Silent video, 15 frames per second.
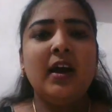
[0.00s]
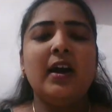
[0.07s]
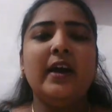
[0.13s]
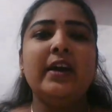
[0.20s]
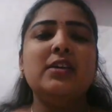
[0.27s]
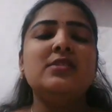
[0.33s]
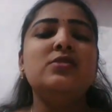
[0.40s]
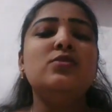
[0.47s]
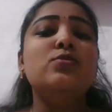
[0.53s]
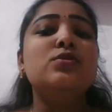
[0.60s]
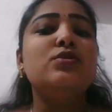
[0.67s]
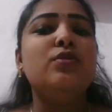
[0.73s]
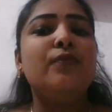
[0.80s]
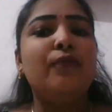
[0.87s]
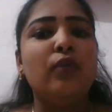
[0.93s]
It is
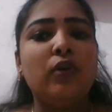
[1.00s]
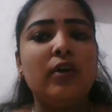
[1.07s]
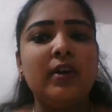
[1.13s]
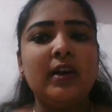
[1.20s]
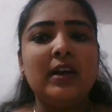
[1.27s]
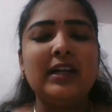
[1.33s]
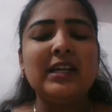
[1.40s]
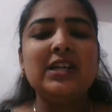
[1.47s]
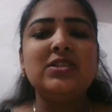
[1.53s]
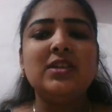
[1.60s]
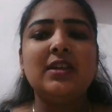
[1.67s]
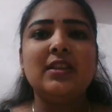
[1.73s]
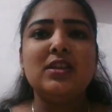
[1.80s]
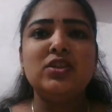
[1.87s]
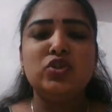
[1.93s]
used for
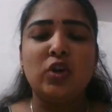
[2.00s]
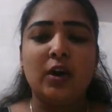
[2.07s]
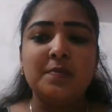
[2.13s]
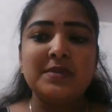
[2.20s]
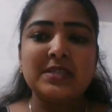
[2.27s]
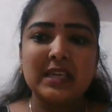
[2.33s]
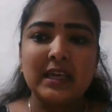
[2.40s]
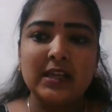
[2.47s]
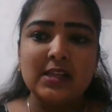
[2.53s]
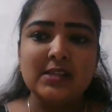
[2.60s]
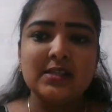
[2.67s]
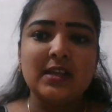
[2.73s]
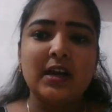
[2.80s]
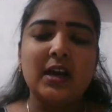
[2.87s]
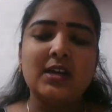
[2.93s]
teaching the job
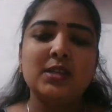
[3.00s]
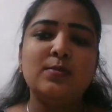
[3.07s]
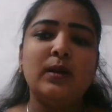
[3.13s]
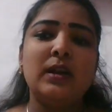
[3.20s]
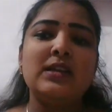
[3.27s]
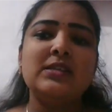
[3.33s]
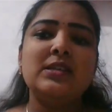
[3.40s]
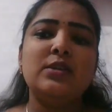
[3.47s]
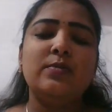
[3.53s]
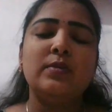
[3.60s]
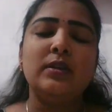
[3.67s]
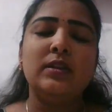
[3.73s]
skills, as well as it